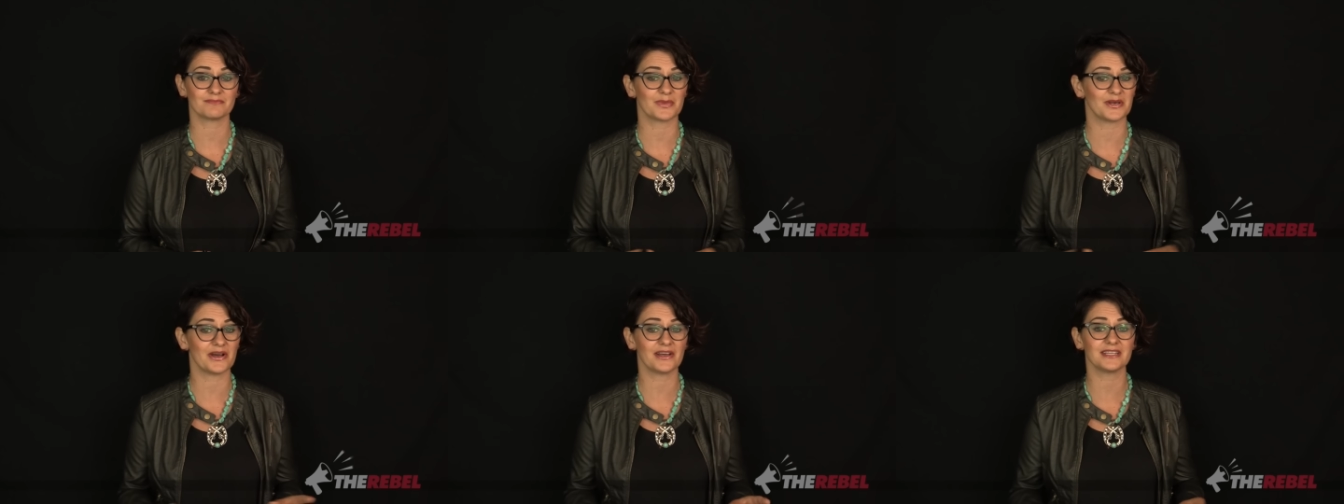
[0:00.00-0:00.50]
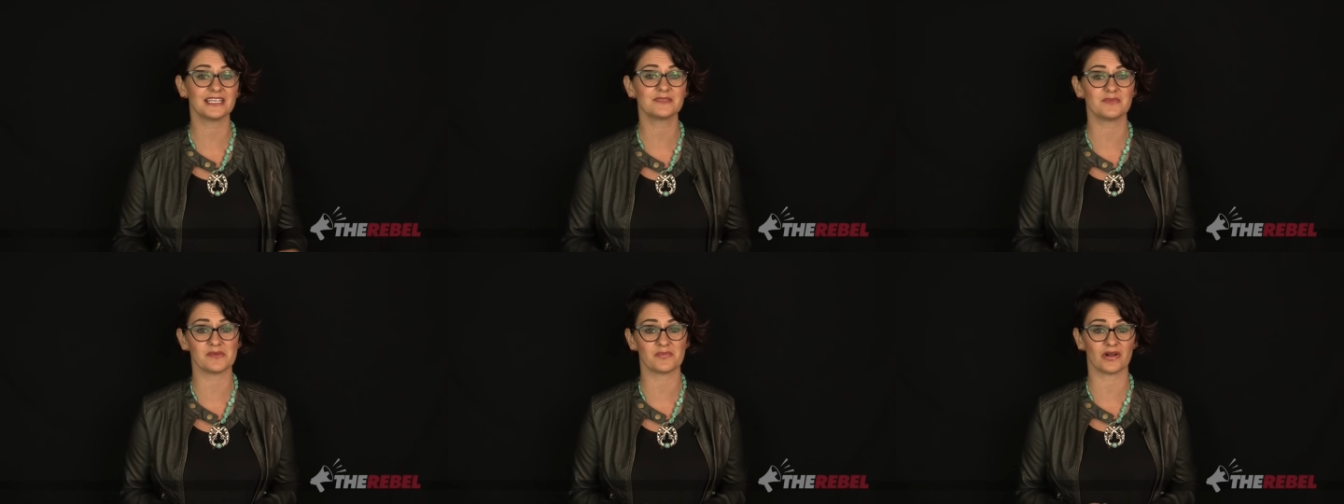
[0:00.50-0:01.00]
But not
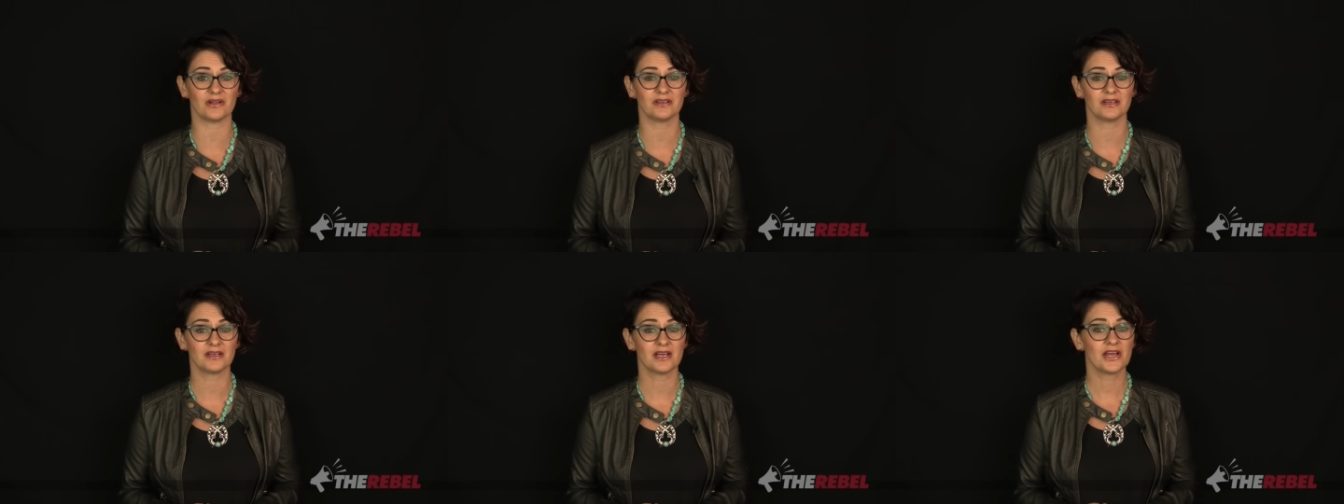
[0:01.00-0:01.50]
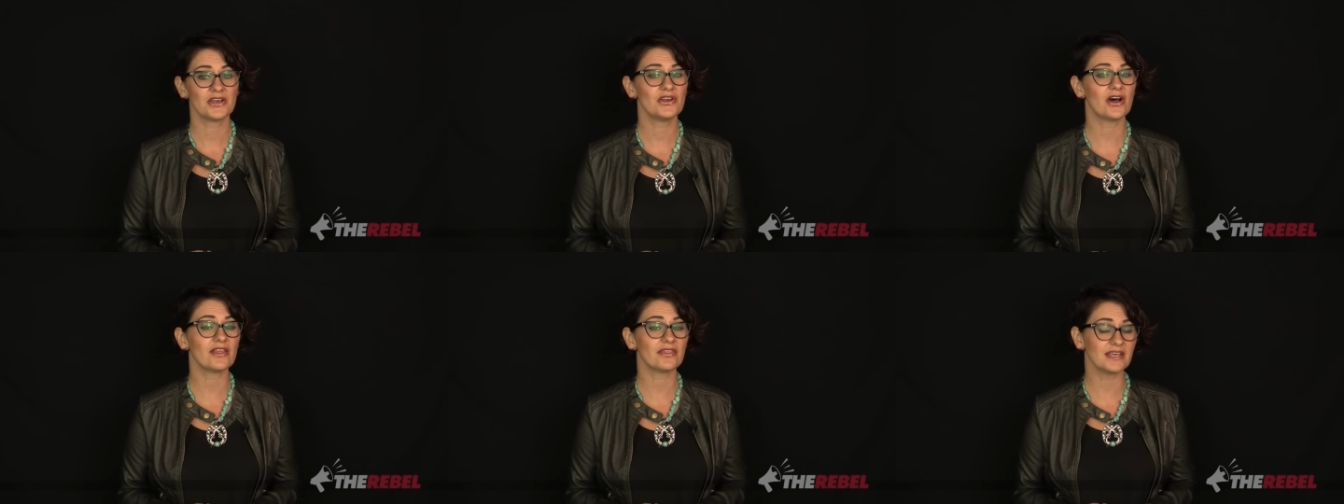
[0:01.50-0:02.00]
these people,
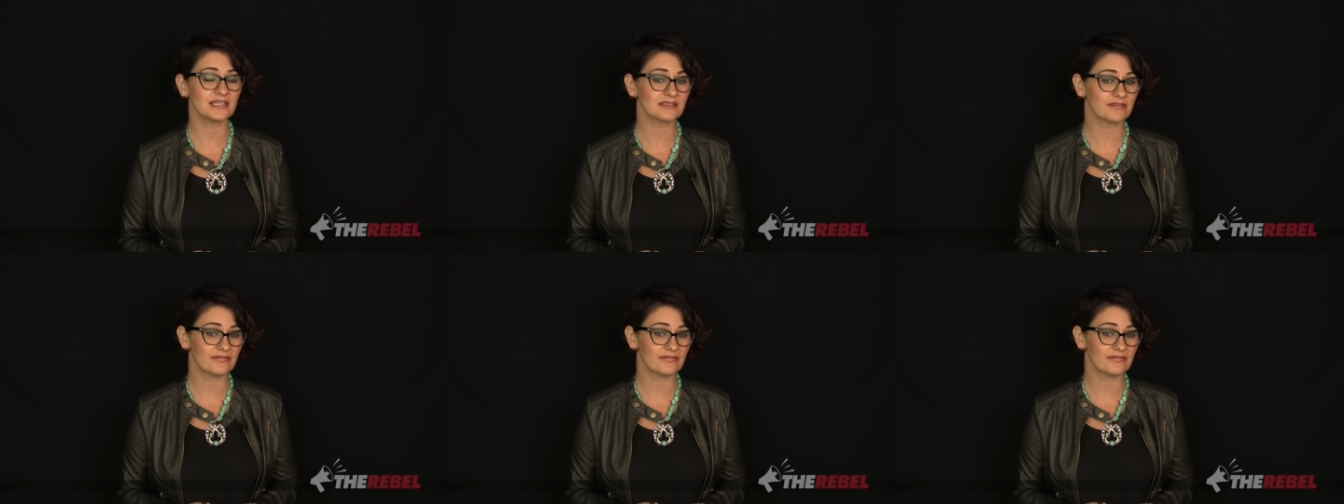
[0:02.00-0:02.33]
not these